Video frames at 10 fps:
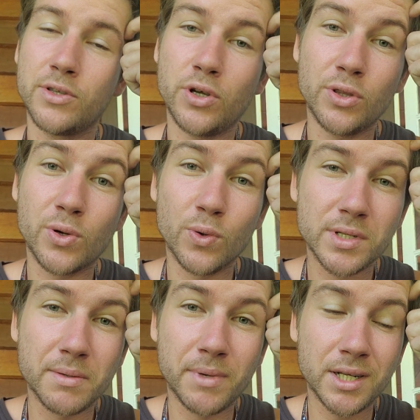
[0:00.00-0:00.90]
Turned the
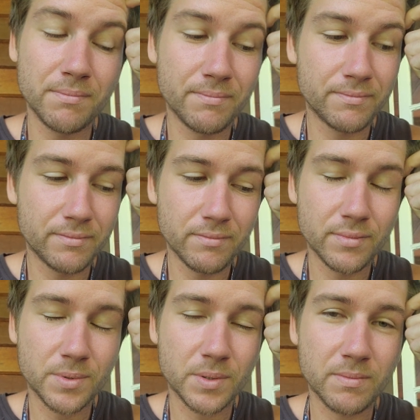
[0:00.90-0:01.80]
course to mud,
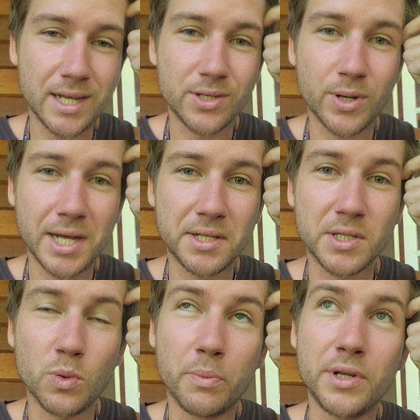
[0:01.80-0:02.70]
so I had to
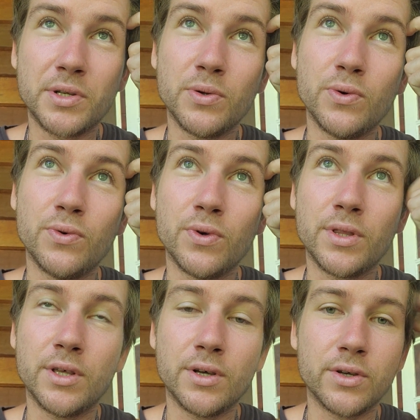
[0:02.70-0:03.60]
swap into
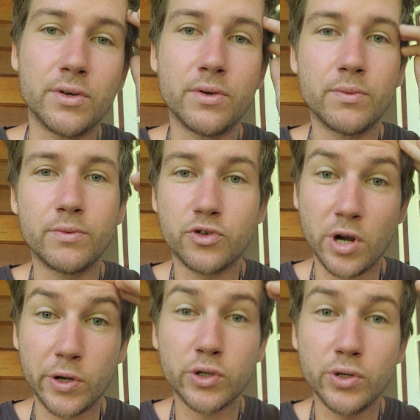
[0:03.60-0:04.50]
the
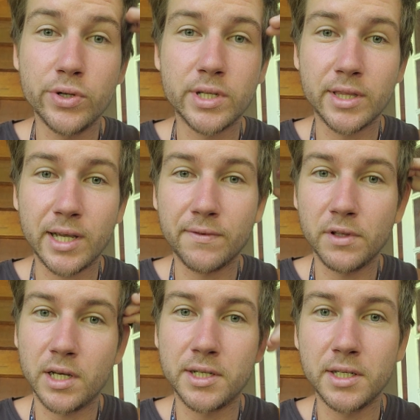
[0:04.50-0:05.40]
trail shoes, and
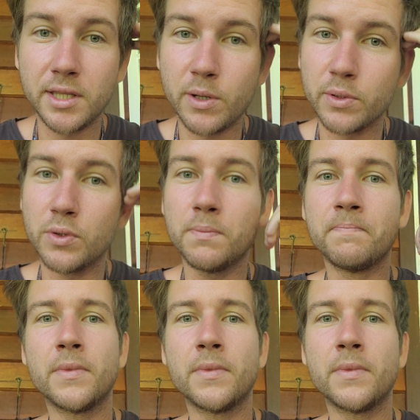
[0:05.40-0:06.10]
thankfully I did. They were good.